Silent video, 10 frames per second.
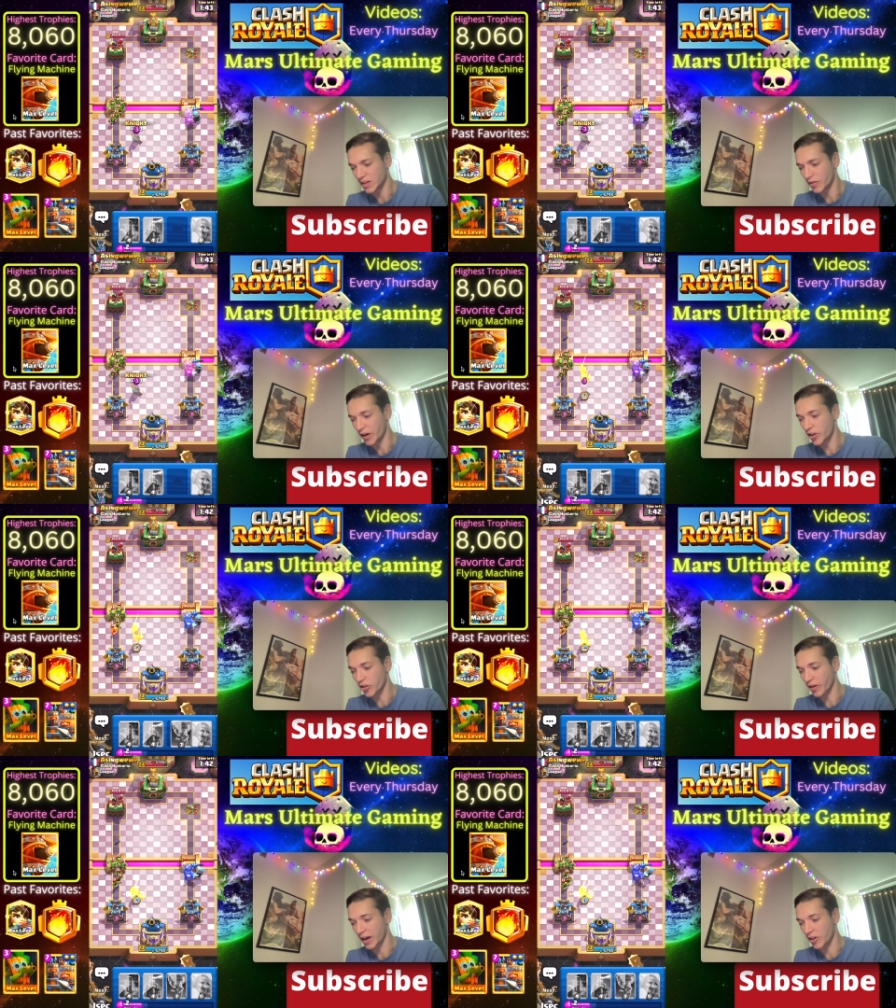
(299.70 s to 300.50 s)

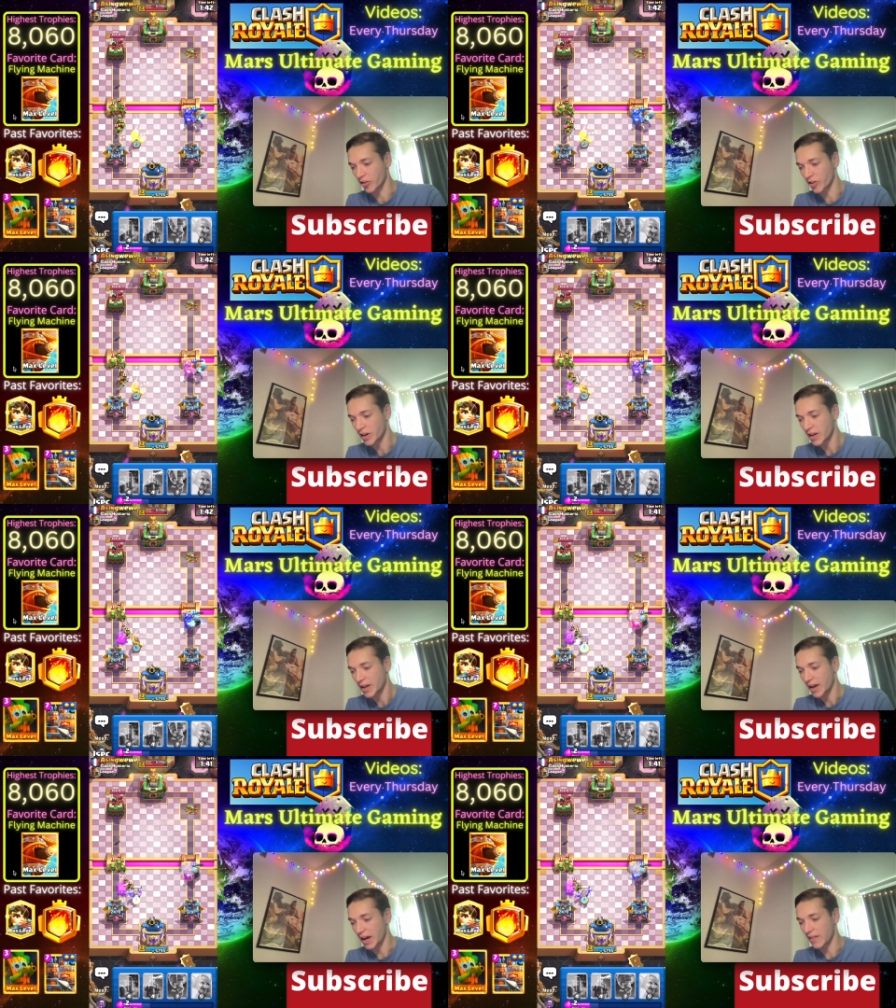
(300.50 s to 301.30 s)
Firecracker,
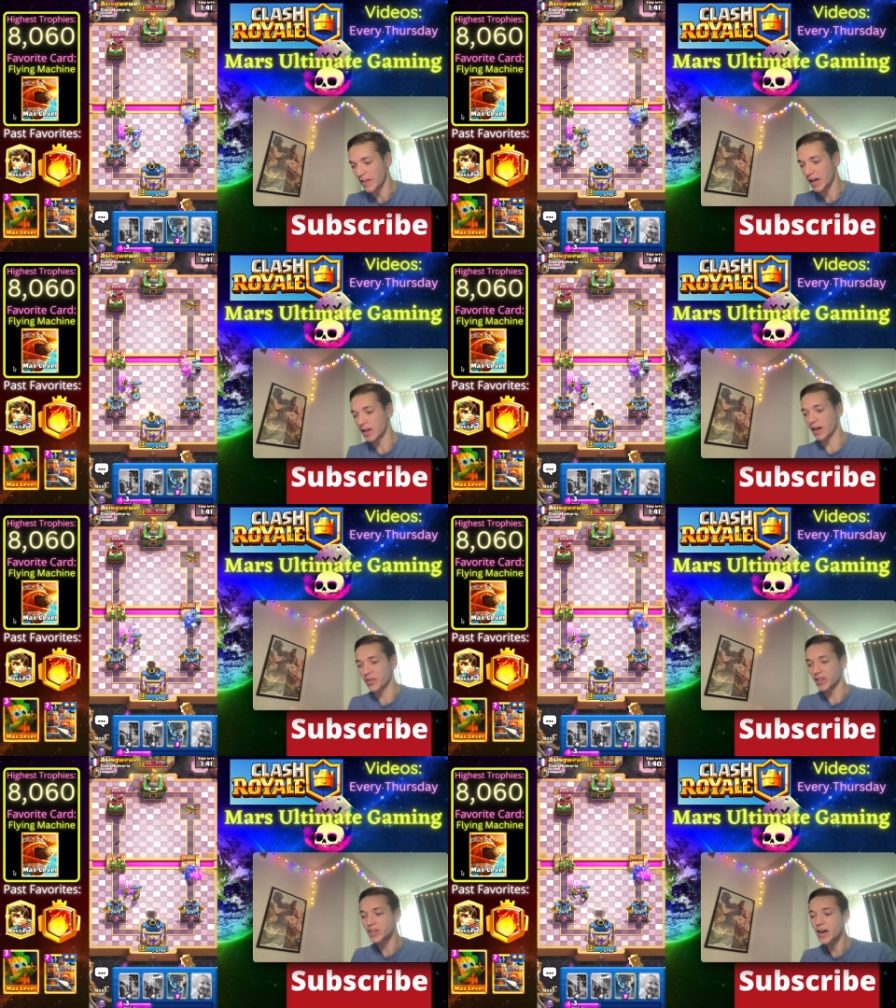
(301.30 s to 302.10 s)
and then I
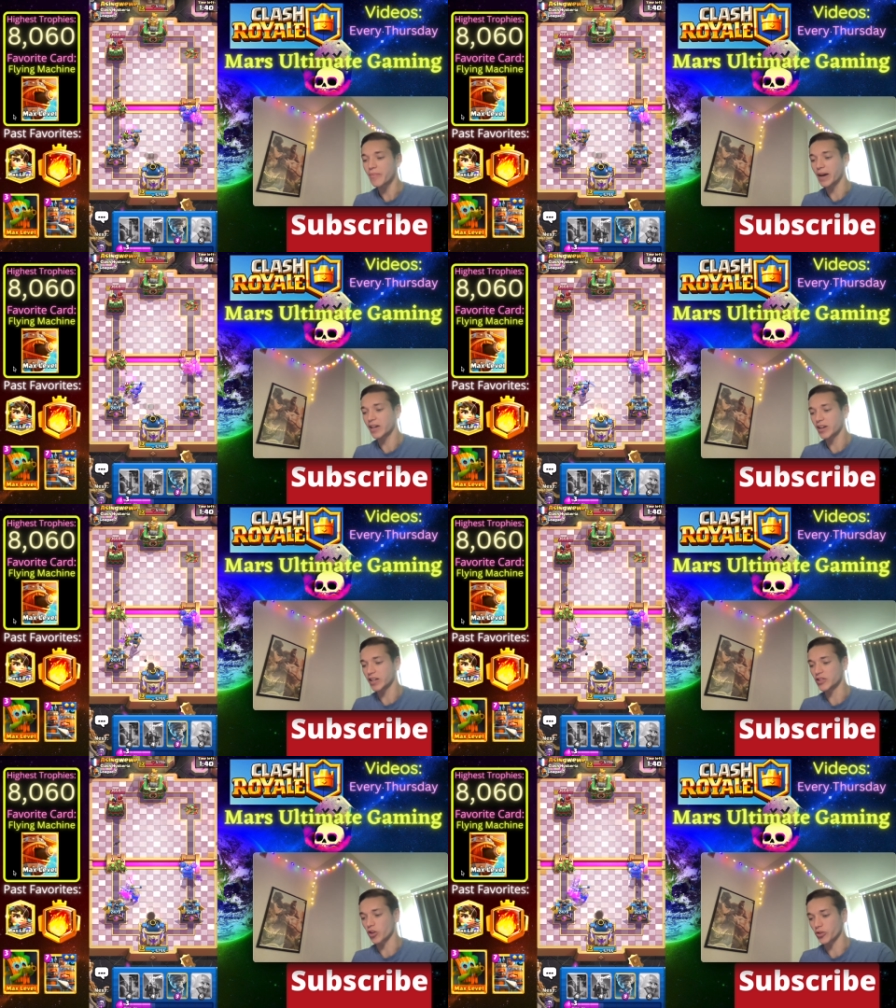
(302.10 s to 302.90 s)
think that Mega
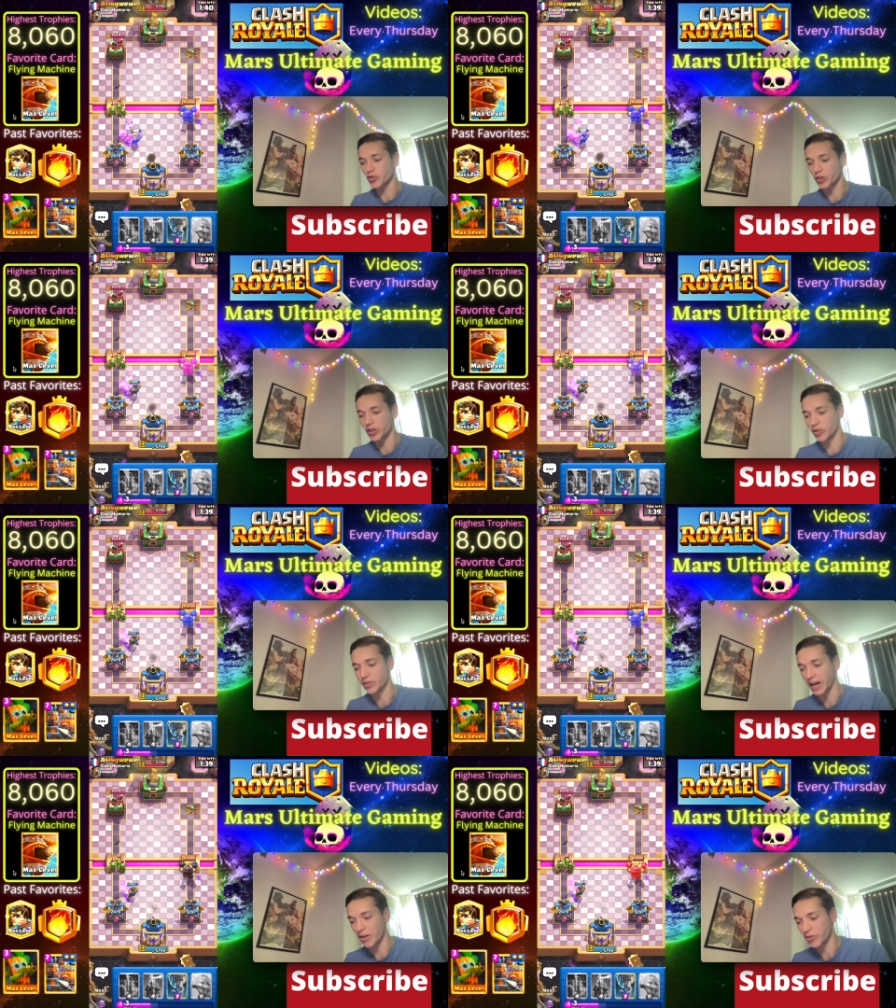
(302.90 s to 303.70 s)
Knight is also going to go
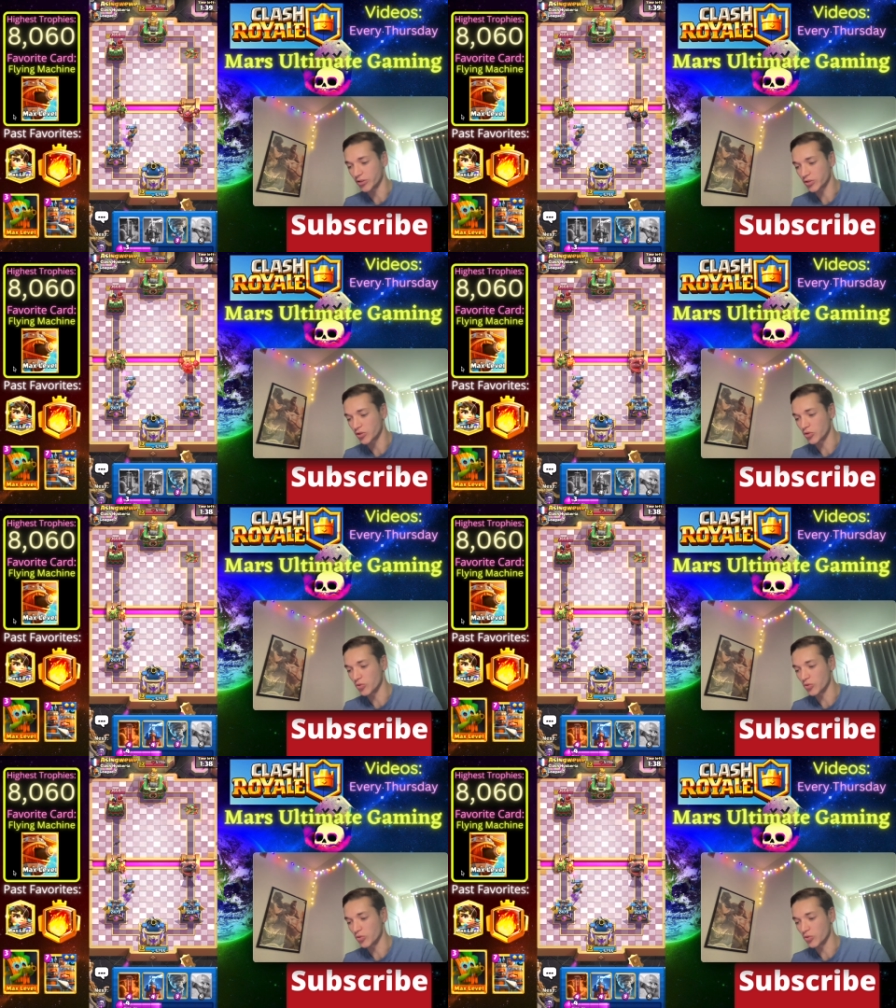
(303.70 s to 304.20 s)
down to